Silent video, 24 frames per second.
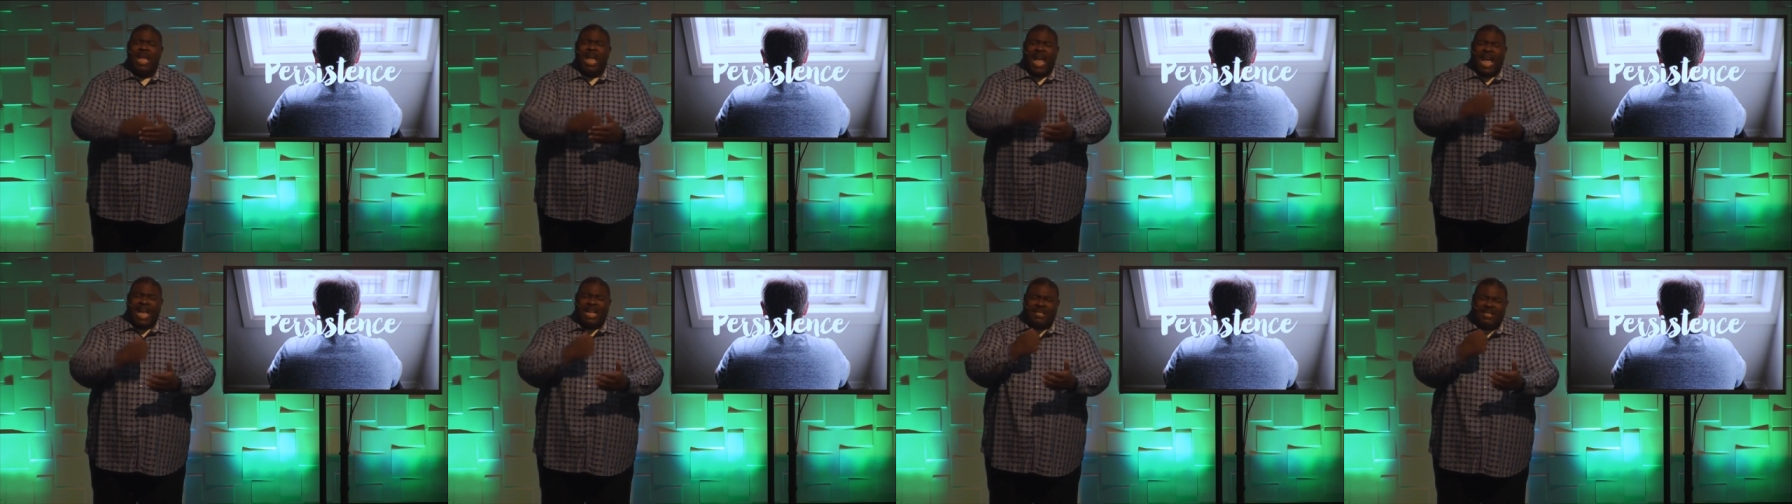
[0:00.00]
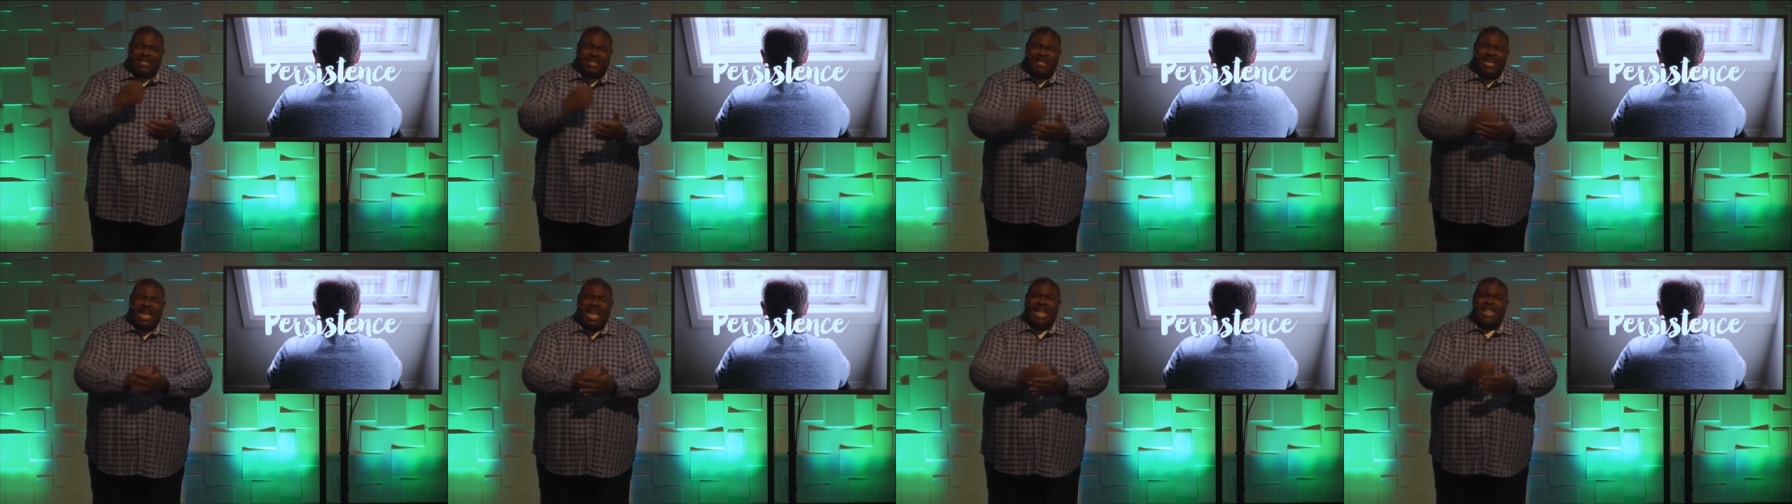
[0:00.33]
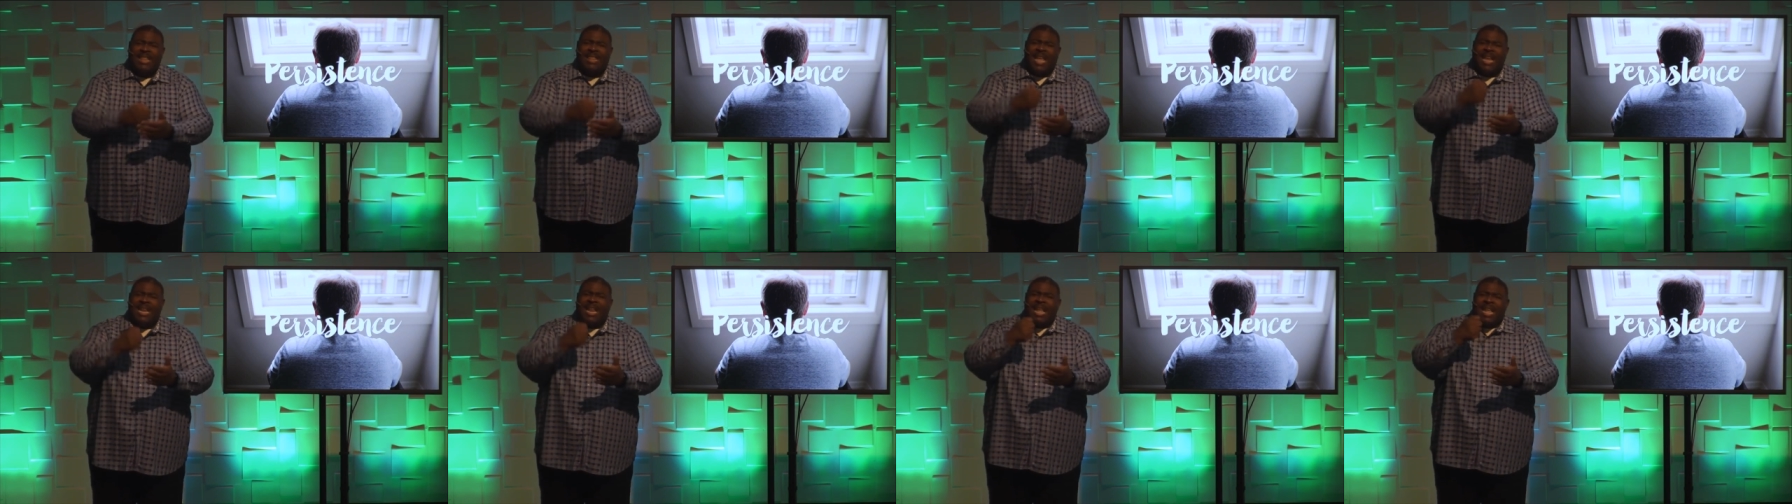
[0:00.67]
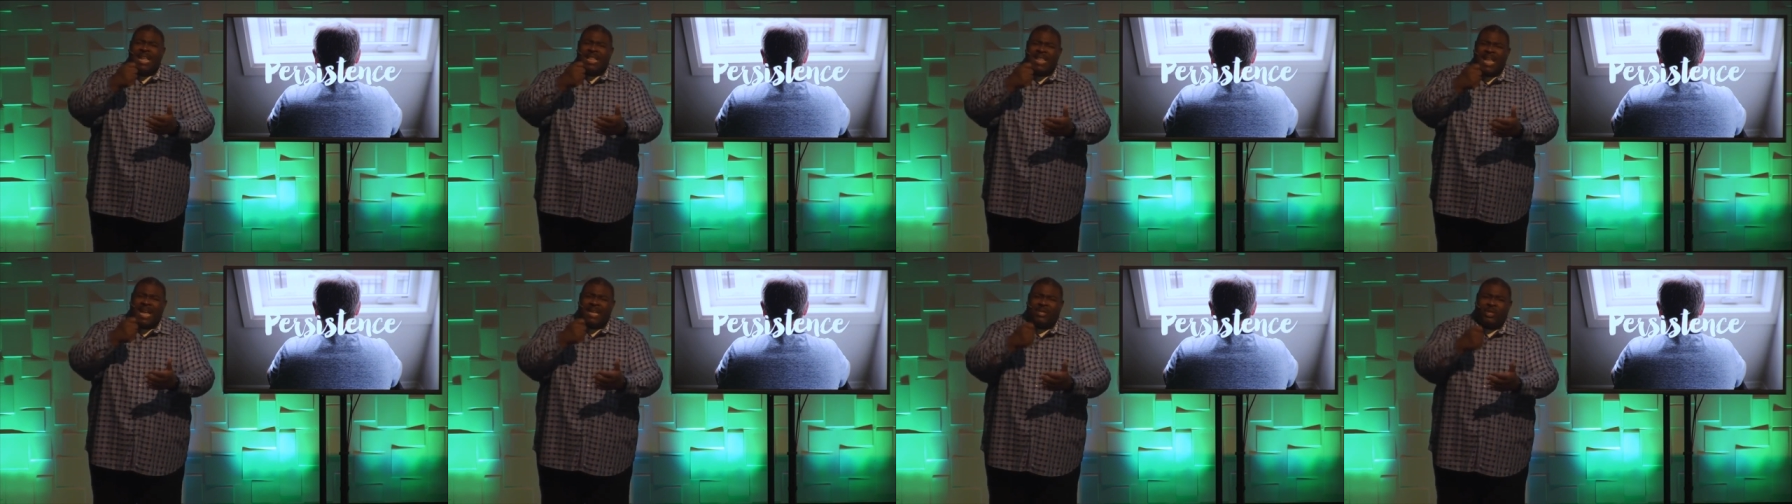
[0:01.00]
and said
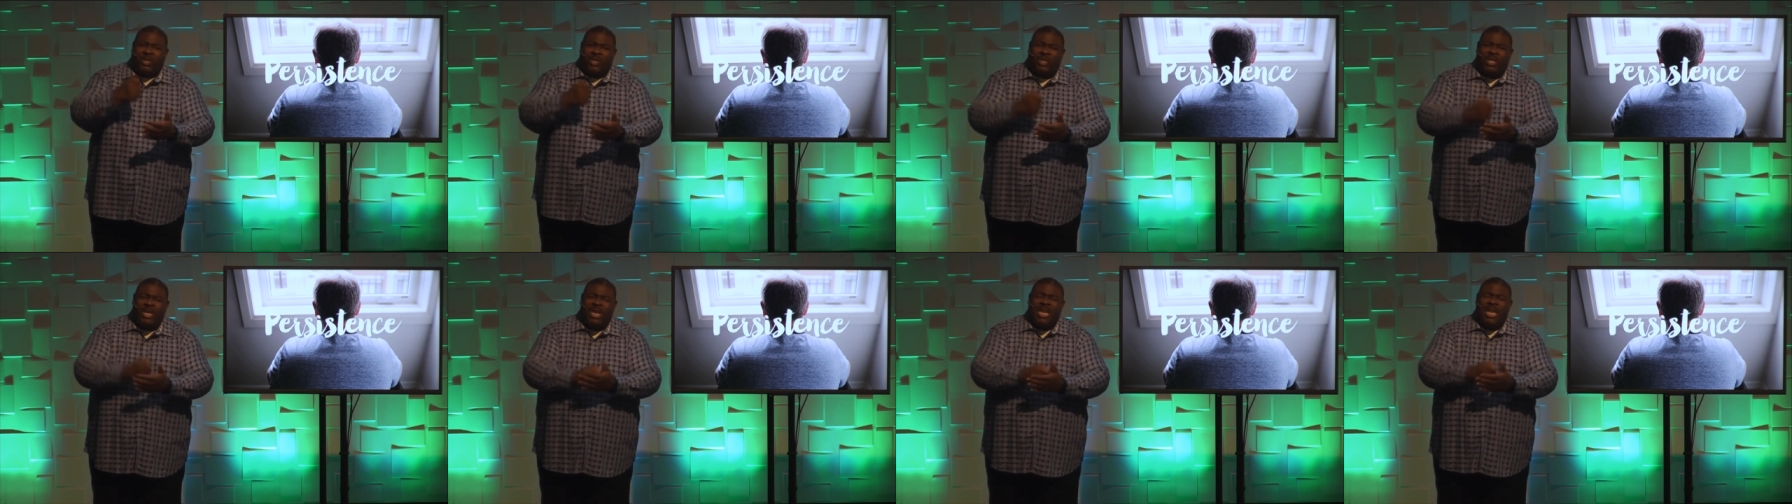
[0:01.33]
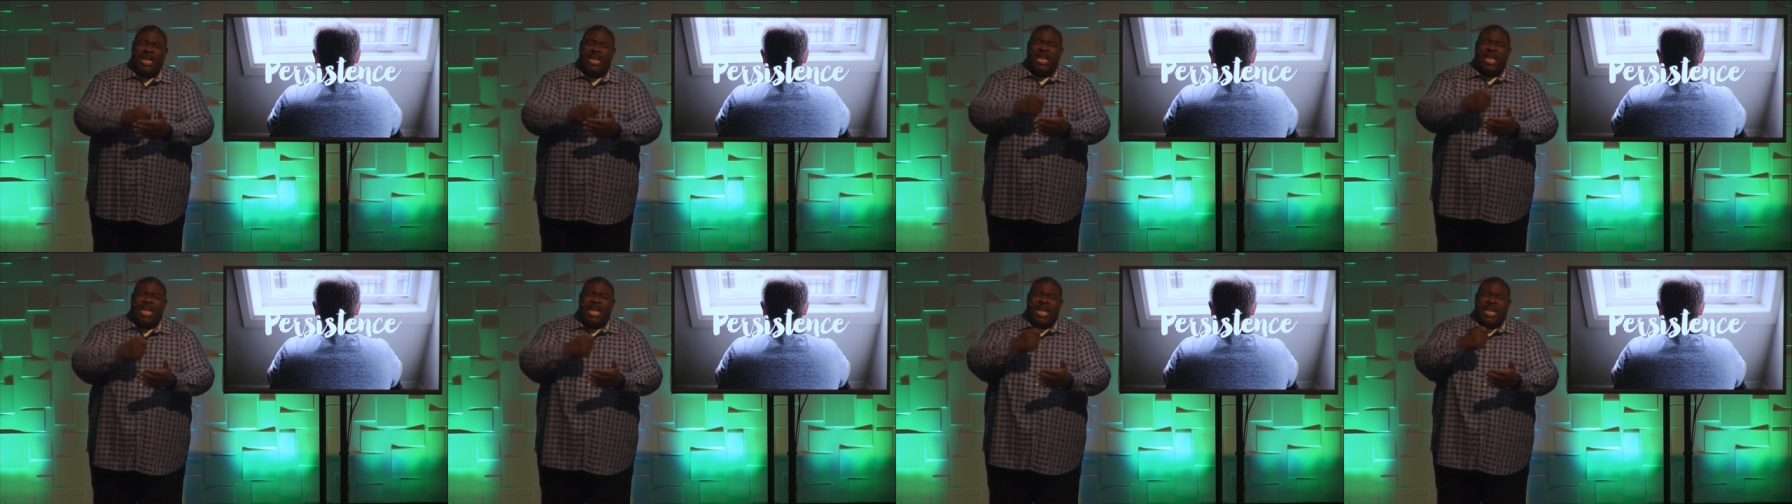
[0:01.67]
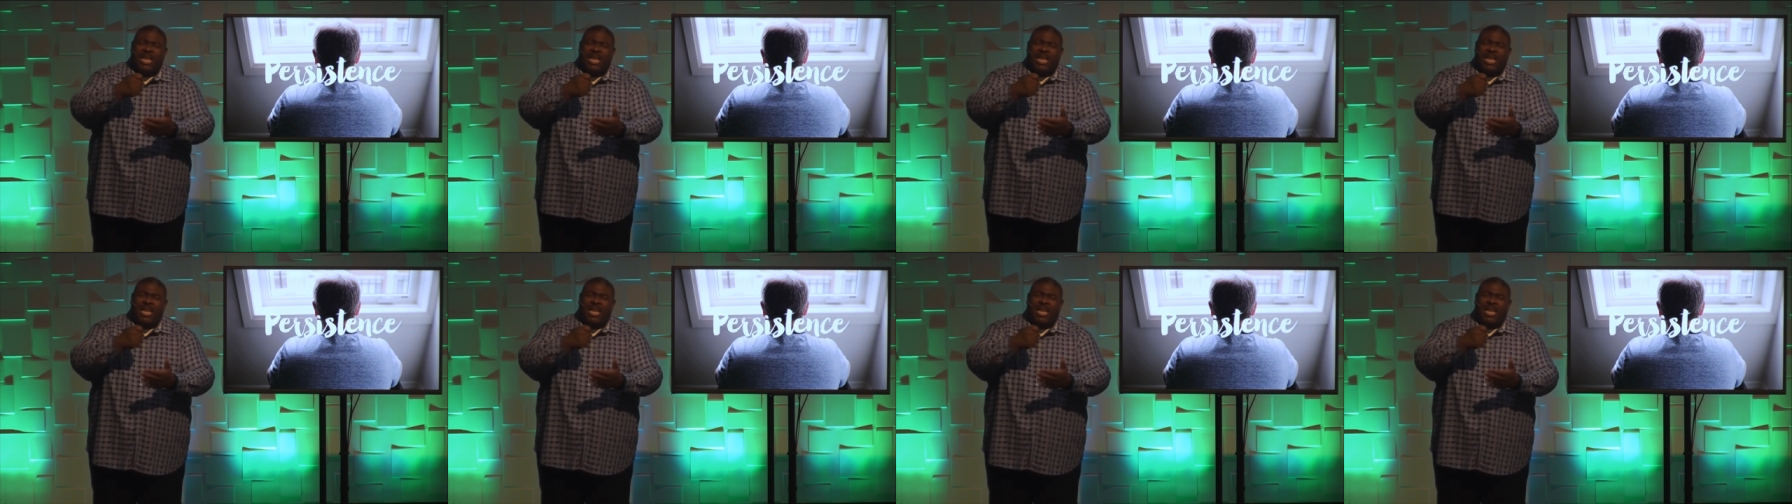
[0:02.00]
that, that she